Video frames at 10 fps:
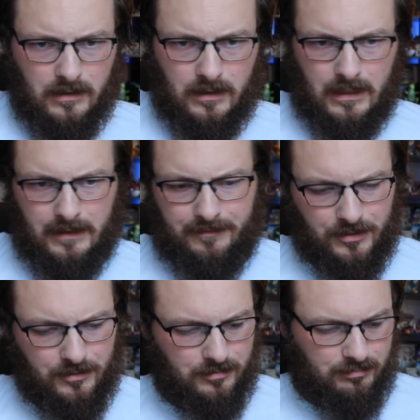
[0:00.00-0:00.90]
if
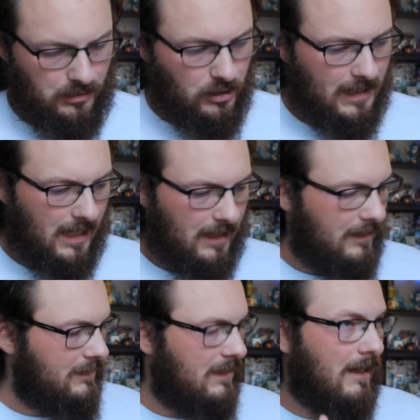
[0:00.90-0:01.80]
you look at it,
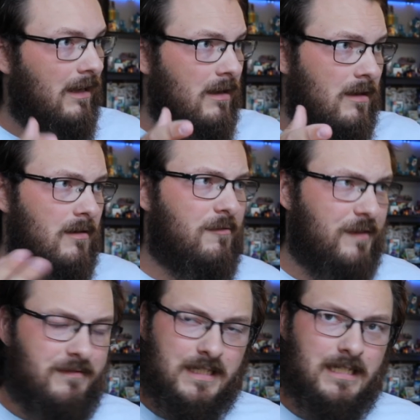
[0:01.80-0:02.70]
it's like
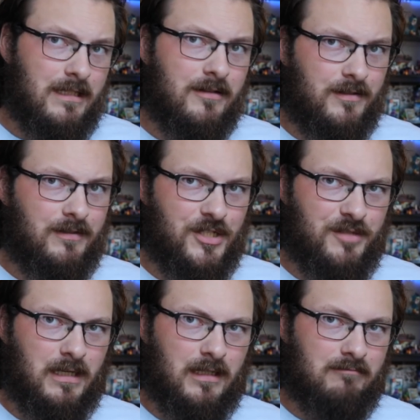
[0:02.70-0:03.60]
15 years of
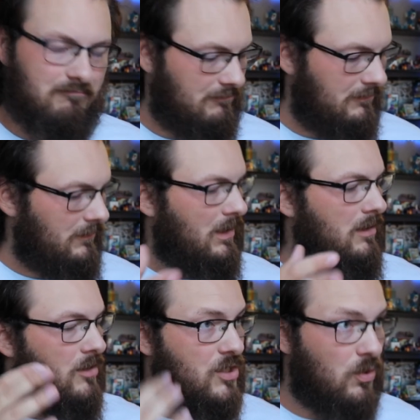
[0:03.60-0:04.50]
Digimon,
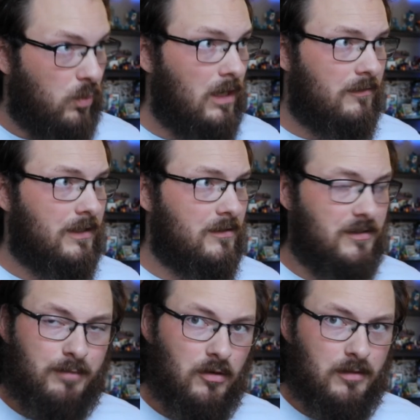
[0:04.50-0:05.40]
12 years of
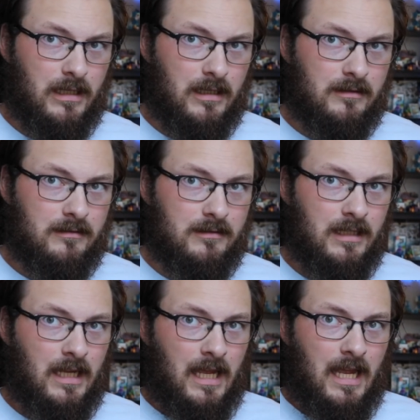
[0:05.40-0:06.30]
Pokemon,
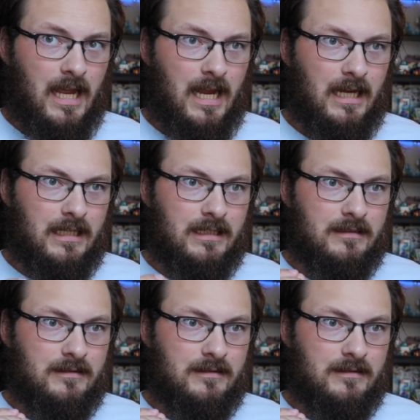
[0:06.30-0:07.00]
and